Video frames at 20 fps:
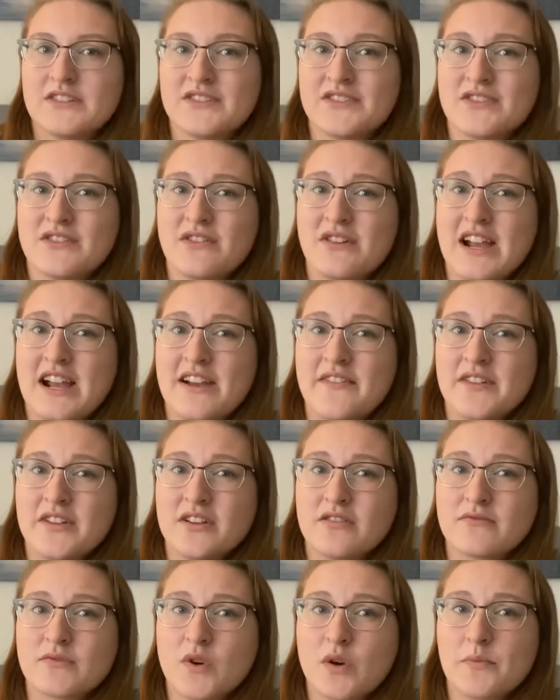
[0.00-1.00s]
So having a
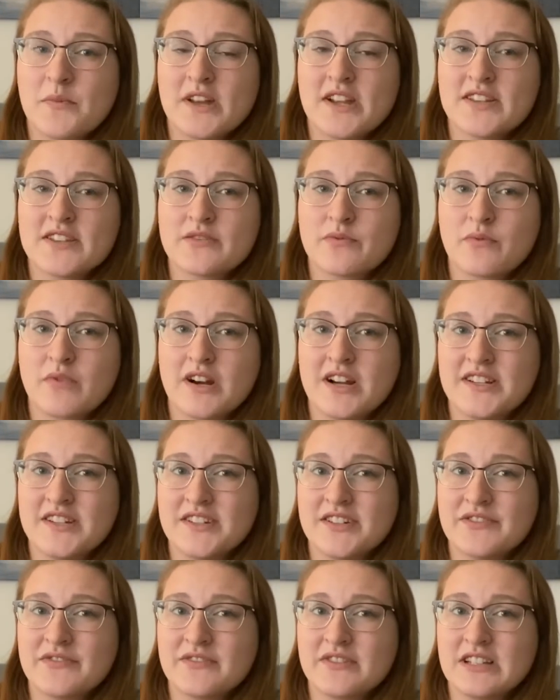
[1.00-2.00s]
romance where I
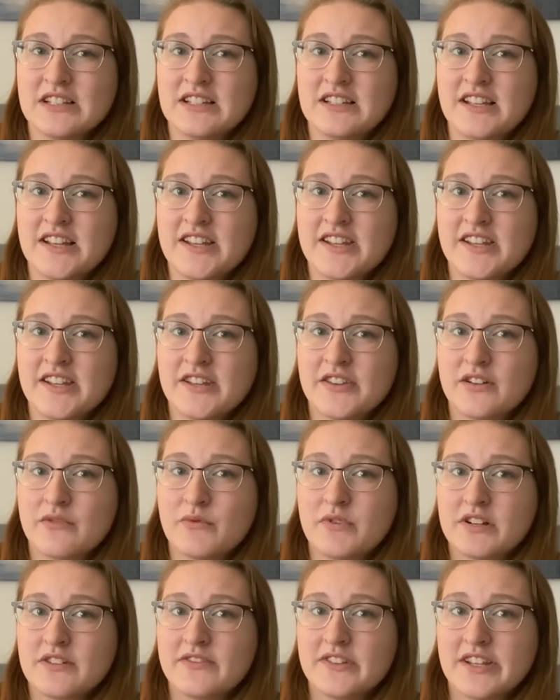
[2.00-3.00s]
didn't really like either
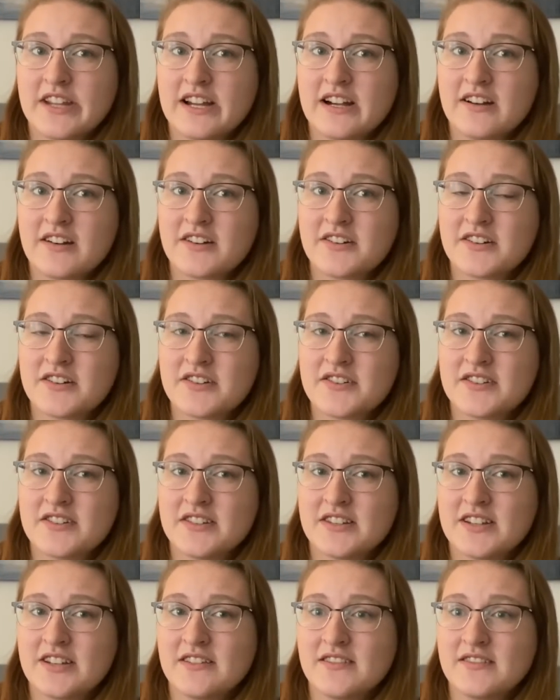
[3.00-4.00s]
one of the characters and
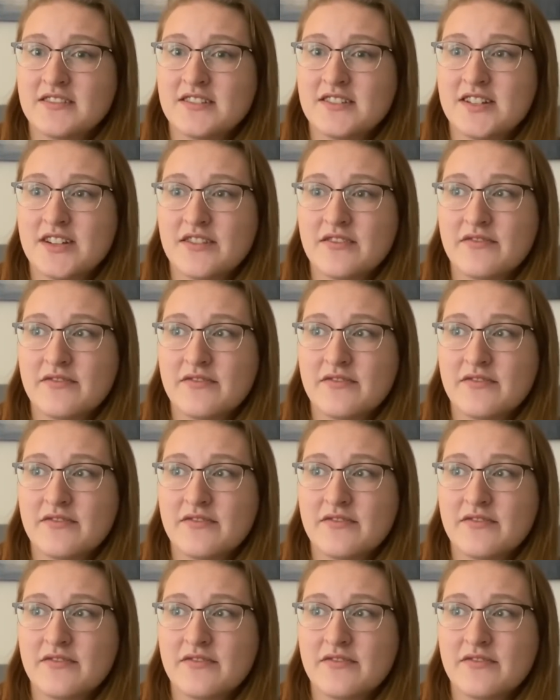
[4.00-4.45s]
they didn't